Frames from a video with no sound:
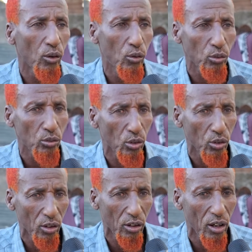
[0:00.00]

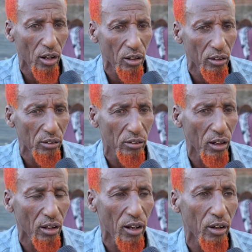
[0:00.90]

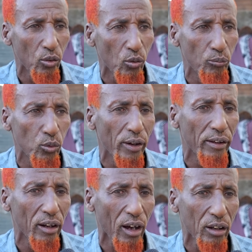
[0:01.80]
We chose
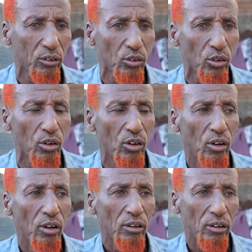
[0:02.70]
archery
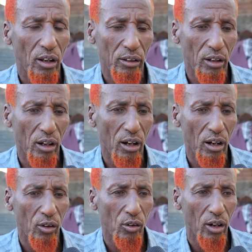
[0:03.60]
because freedom
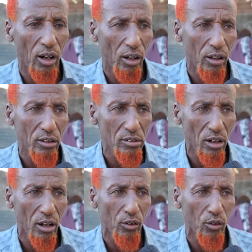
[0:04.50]
fighters like
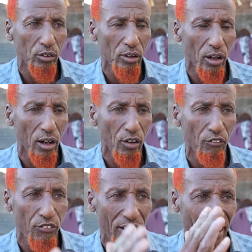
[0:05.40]
Syed Mohammed
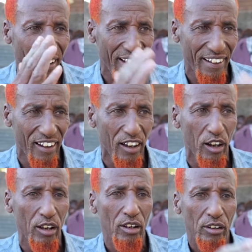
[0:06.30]
Abdul
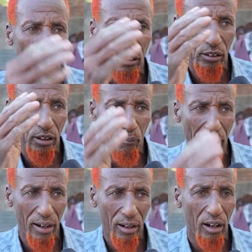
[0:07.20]
Hassan use
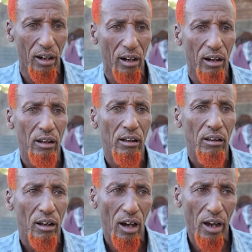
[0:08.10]
arrows and
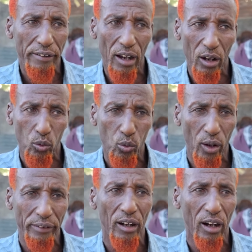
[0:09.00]
bows against the
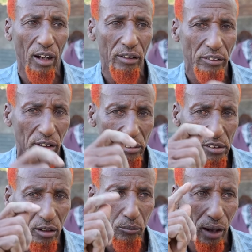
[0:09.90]
Ethiopian invading
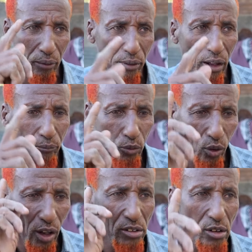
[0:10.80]
forces
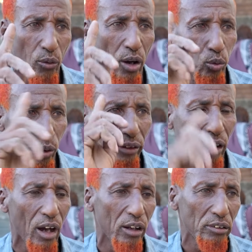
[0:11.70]
and other
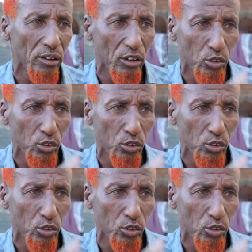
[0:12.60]
colonialists.